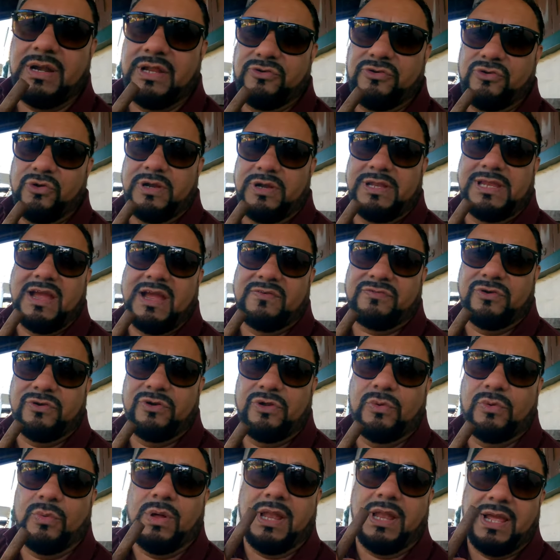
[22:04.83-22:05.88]
and enjoy the
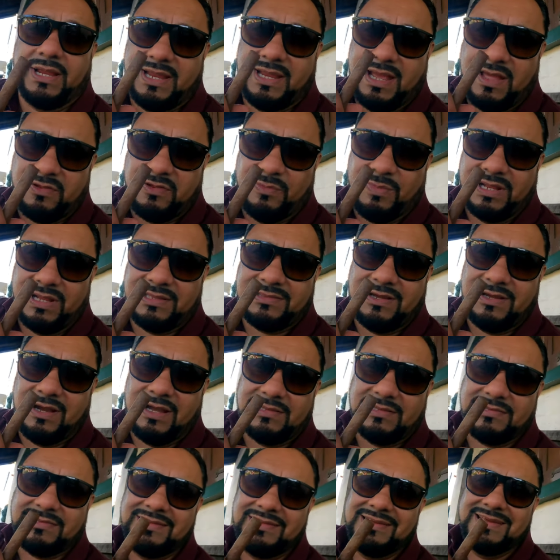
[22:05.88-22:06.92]
afternoon while I gather my
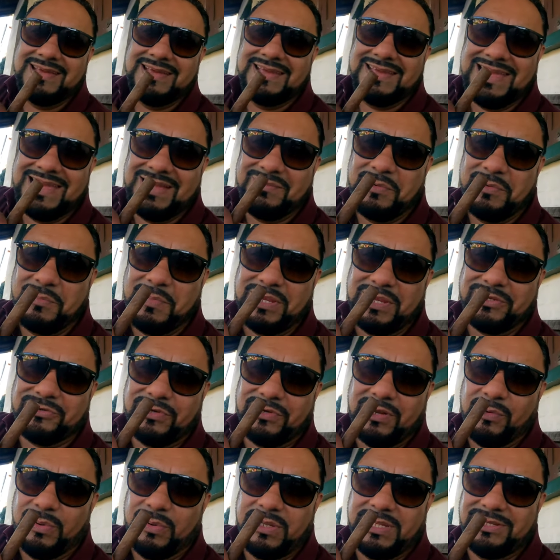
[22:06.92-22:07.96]
thoughts, and we make
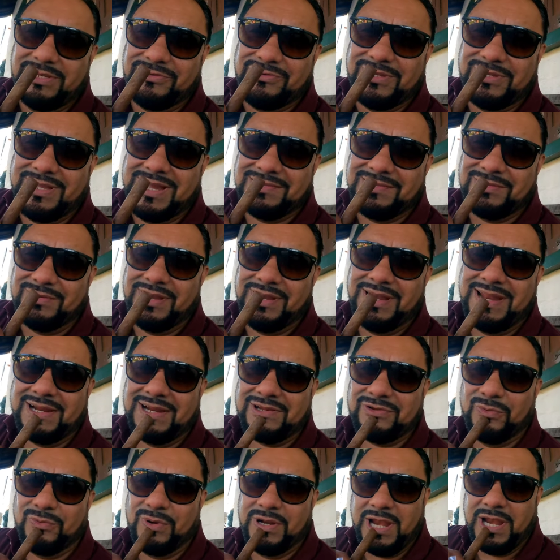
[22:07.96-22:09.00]
sure that we get you guys on the
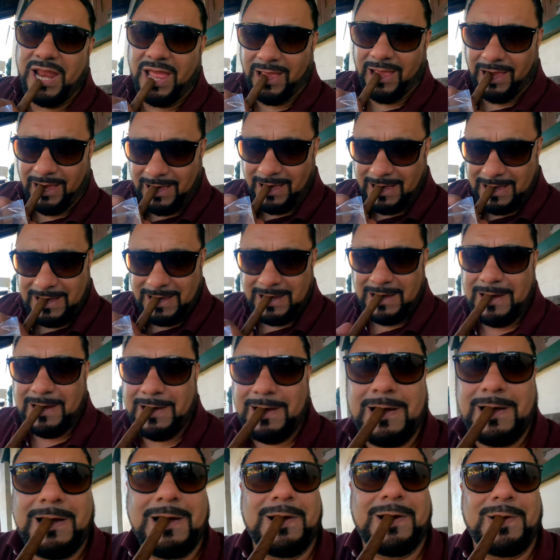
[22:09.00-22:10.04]
next one.
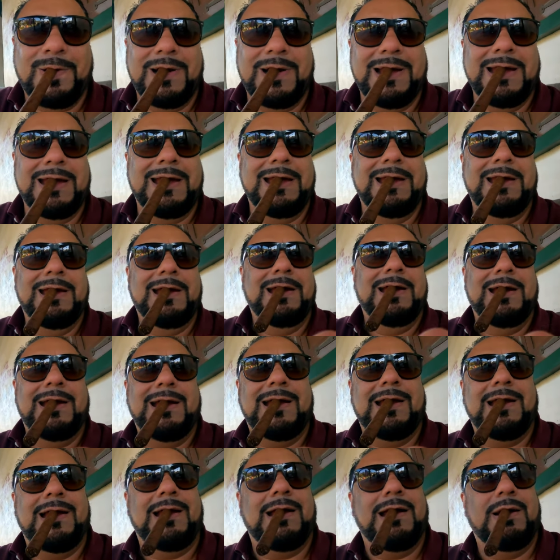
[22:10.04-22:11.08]
All right,
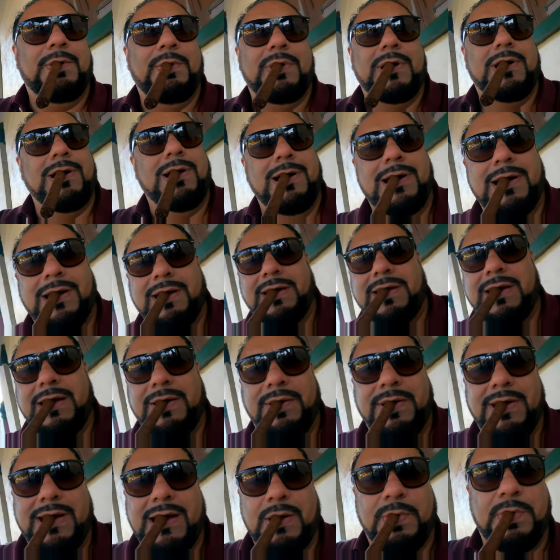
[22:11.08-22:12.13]
I'm gonna go ahead and
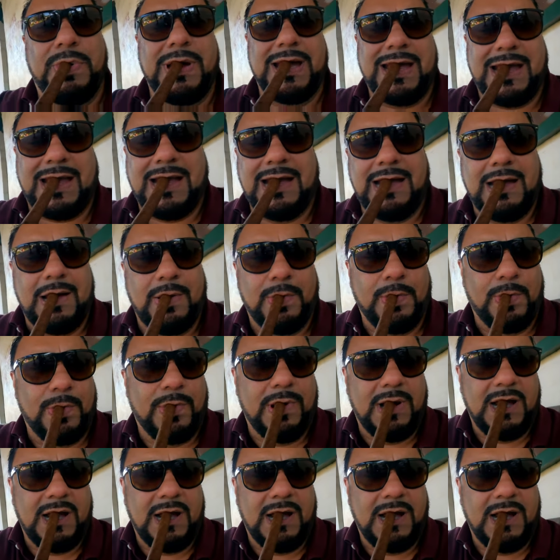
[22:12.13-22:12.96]
set you guys back up.